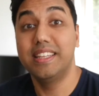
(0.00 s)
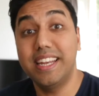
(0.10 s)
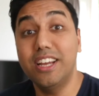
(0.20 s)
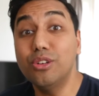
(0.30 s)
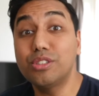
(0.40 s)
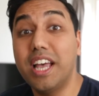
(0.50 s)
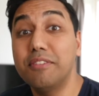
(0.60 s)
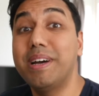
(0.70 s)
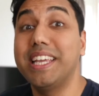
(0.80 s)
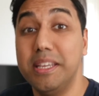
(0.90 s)
Then I also
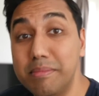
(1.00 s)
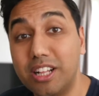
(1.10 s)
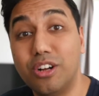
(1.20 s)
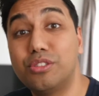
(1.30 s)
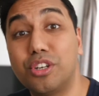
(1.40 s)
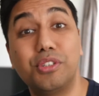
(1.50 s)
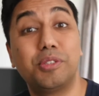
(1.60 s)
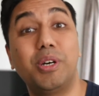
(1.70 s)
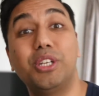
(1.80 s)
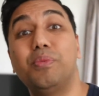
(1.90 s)
have my email
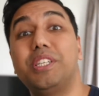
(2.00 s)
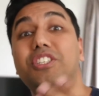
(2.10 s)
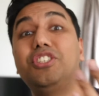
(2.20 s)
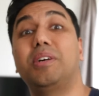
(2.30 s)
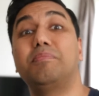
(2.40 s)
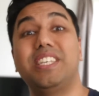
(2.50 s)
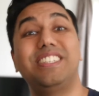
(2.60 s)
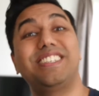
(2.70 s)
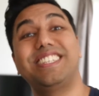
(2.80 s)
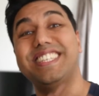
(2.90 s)
autoresponder, which is
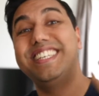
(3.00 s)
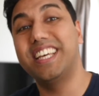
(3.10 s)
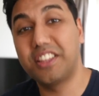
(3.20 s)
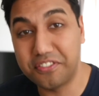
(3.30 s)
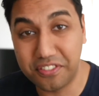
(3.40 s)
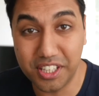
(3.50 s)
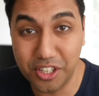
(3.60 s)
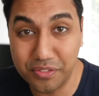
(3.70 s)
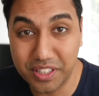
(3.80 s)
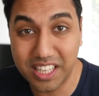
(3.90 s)
JumpSend. So that's another fee
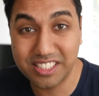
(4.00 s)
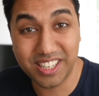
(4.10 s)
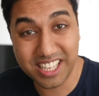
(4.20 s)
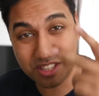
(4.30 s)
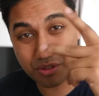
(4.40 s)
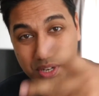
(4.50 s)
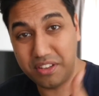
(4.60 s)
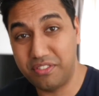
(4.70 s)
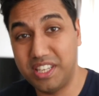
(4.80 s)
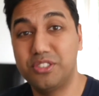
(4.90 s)
over there. So that's
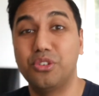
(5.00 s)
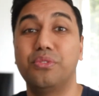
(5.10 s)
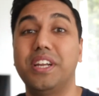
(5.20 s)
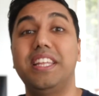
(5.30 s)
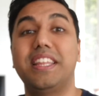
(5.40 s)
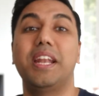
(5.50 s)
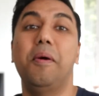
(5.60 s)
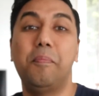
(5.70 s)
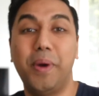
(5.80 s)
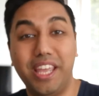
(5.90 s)
three fees already that
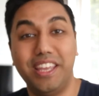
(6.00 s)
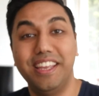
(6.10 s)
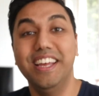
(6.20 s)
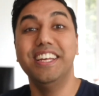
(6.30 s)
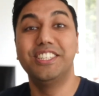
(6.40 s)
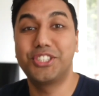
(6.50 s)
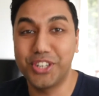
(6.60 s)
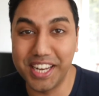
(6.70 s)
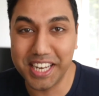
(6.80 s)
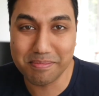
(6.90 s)
I'm paying to
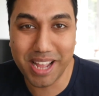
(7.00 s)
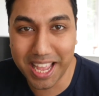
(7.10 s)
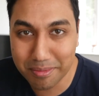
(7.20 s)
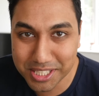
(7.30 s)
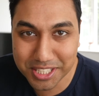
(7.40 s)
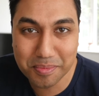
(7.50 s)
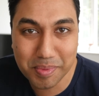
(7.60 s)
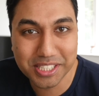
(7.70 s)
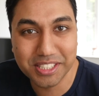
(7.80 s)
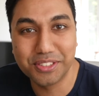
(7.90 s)
try and get my Amazon
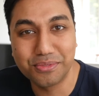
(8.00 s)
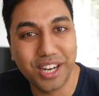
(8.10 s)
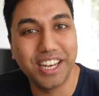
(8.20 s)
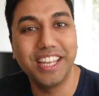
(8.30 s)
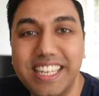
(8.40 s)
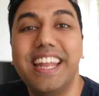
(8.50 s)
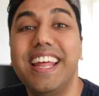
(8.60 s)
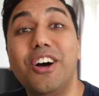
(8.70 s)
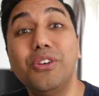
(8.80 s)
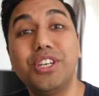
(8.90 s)
business running. And
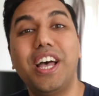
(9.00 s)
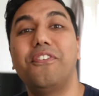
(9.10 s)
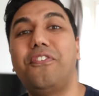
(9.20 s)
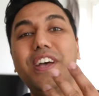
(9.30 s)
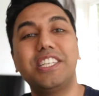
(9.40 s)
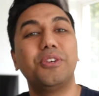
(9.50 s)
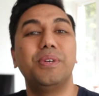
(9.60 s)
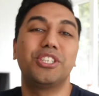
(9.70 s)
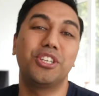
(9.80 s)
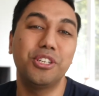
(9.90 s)
I also have Fetcher,
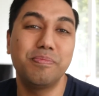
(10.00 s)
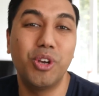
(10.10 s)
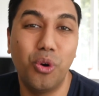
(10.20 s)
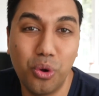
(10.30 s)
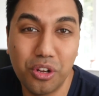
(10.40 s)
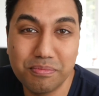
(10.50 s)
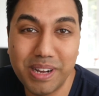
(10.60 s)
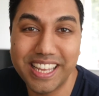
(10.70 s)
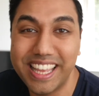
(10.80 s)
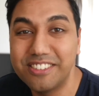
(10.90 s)
which shows me all of
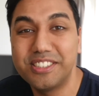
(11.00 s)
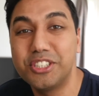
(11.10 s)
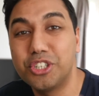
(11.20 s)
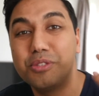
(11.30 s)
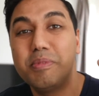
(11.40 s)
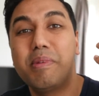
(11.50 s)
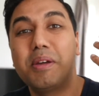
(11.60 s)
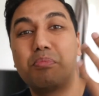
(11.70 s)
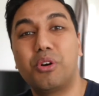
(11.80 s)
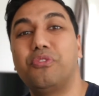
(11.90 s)
my accounting, shows me
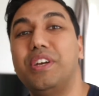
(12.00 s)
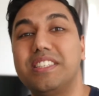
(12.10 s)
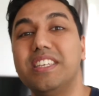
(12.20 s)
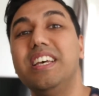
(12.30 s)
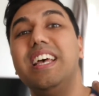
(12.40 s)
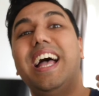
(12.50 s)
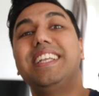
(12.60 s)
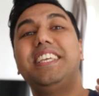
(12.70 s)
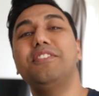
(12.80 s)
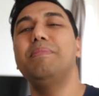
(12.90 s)
my profits
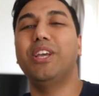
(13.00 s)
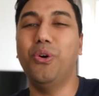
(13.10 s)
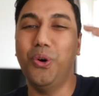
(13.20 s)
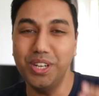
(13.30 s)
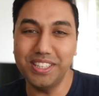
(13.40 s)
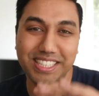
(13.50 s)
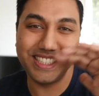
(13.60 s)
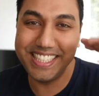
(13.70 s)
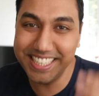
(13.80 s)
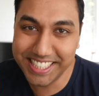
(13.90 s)
and gives me all of the
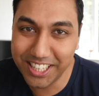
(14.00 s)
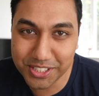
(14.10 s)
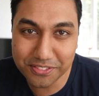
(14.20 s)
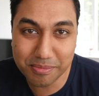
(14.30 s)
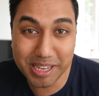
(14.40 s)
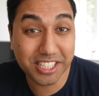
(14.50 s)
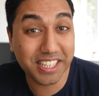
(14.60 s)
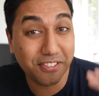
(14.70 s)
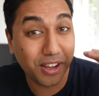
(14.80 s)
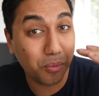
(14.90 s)
detailed
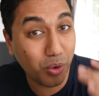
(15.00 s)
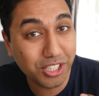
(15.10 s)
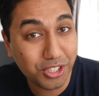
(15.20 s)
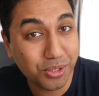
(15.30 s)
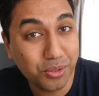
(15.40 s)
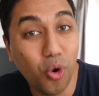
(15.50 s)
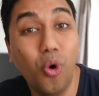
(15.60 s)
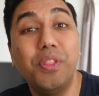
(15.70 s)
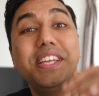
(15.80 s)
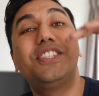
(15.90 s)
information if I want to,
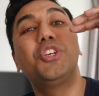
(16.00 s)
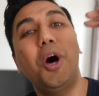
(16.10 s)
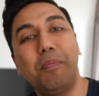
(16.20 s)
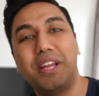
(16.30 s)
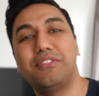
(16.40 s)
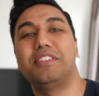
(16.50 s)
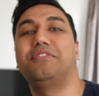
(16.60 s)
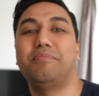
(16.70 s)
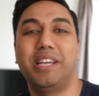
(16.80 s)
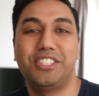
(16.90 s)
or the top level
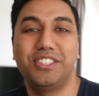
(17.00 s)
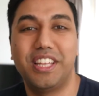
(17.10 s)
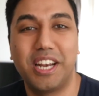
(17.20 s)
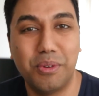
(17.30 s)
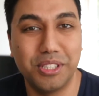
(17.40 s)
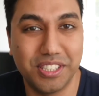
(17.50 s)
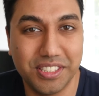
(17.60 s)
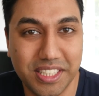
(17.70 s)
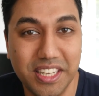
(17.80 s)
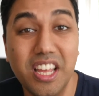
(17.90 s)
information that I want to
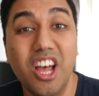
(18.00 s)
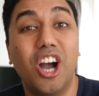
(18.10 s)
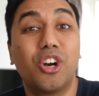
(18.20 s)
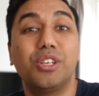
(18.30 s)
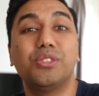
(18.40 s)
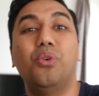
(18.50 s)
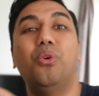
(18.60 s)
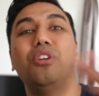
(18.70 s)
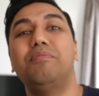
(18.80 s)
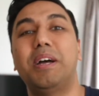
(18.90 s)
see across
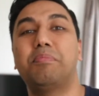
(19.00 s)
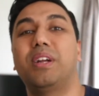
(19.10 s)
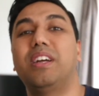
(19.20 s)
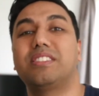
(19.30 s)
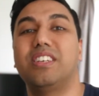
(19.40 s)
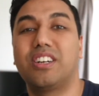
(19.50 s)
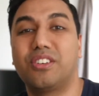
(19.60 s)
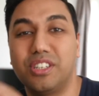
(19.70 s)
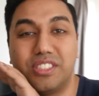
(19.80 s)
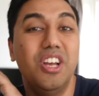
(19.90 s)
all of my products,
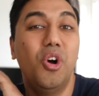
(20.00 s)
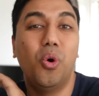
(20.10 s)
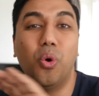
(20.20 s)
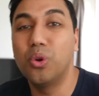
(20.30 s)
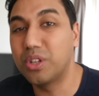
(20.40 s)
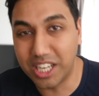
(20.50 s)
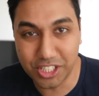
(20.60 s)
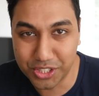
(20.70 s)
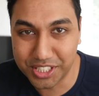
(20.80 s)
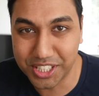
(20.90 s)
across all
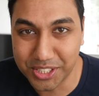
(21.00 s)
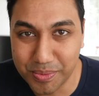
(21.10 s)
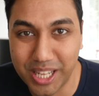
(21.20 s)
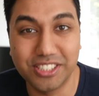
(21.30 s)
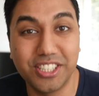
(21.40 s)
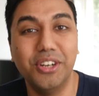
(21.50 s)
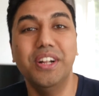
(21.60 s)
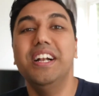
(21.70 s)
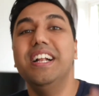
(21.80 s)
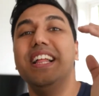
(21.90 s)
countries as well. So
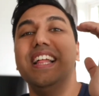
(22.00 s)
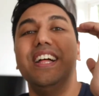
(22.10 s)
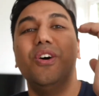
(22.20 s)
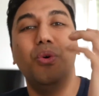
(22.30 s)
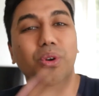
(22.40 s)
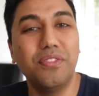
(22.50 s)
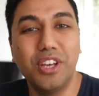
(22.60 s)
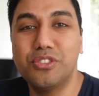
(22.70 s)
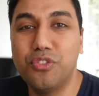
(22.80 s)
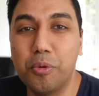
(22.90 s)
all of
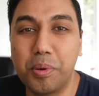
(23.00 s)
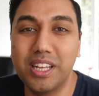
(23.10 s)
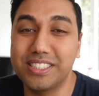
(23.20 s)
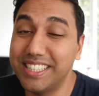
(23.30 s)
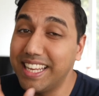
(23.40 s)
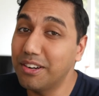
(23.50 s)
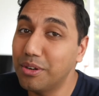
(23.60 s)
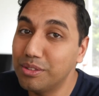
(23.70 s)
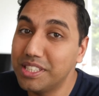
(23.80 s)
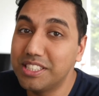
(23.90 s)
those four products are now
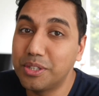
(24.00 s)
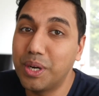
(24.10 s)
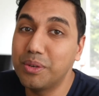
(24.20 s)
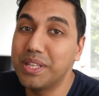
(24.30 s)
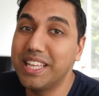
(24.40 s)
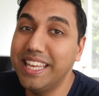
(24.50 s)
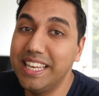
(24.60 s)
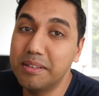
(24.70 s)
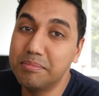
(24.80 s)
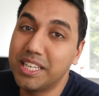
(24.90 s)
rolled into one with
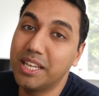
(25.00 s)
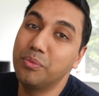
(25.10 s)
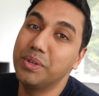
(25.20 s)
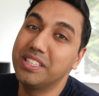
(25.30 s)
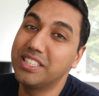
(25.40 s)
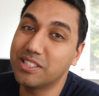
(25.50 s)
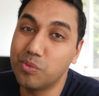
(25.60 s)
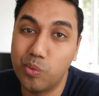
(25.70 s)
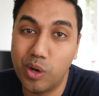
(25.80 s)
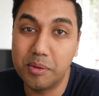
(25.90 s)
Helium 10 with just
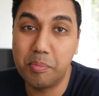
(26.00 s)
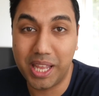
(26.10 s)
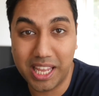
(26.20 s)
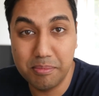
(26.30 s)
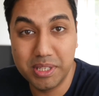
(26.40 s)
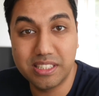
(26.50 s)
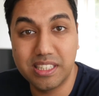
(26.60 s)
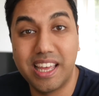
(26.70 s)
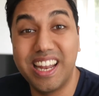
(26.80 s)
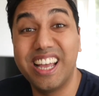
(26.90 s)
one payment.
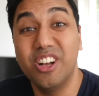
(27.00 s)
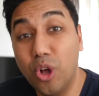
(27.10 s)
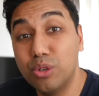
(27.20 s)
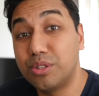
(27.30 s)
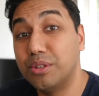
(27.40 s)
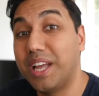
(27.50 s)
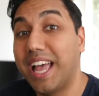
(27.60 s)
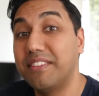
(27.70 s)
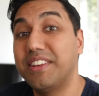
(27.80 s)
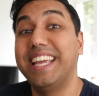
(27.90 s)
And I also
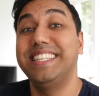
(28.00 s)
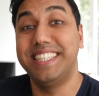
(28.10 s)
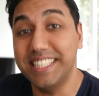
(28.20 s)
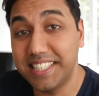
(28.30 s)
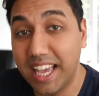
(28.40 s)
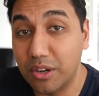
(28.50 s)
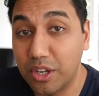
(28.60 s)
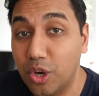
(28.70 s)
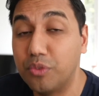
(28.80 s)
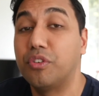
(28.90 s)
have a discount
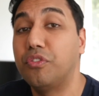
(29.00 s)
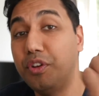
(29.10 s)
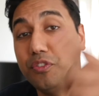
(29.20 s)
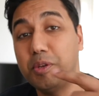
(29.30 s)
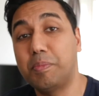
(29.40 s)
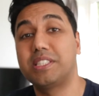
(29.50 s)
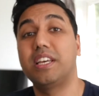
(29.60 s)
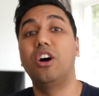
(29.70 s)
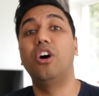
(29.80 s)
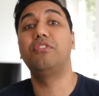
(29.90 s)
code for
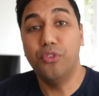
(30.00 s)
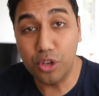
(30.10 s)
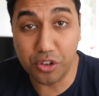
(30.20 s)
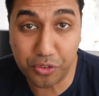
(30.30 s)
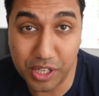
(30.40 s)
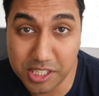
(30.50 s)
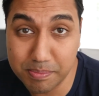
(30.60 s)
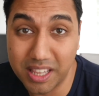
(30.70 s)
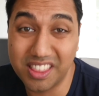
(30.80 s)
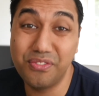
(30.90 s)
50% off for your first
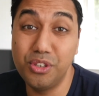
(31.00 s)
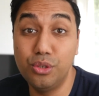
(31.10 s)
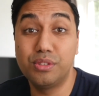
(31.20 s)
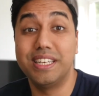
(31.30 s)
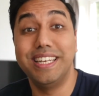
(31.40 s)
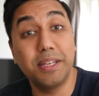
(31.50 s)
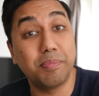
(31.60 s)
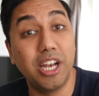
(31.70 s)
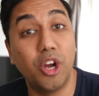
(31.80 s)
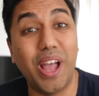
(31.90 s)
month if you use the link
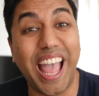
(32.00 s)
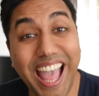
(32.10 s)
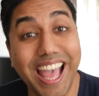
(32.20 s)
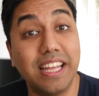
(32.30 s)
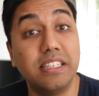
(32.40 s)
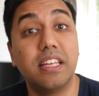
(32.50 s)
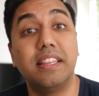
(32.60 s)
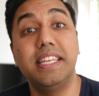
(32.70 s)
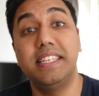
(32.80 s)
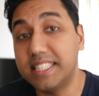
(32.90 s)
below and
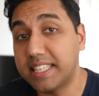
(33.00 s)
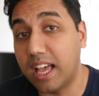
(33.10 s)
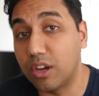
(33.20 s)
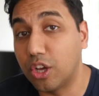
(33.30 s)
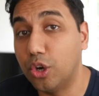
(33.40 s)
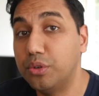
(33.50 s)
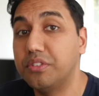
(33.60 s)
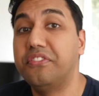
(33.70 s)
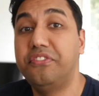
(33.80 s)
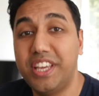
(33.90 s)
the discount code
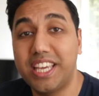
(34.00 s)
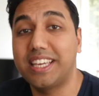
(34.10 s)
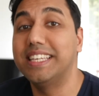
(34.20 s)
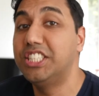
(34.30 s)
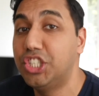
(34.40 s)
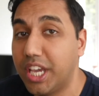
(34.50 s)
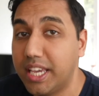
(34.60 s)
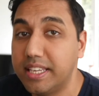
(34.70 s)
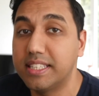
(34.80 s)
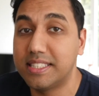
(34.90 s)

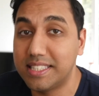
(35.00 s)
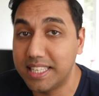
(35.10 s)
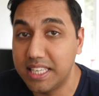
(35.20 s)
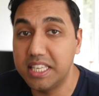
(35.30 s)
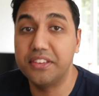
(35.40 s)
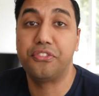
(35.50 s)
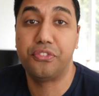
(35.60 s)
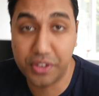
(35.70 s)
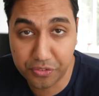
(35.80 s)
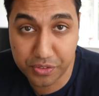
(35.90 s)

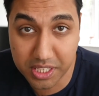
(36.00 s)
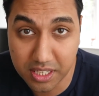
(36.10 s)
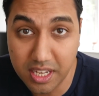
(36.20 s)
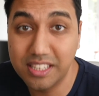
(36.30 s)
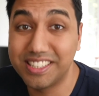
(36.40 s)
VIKJC50.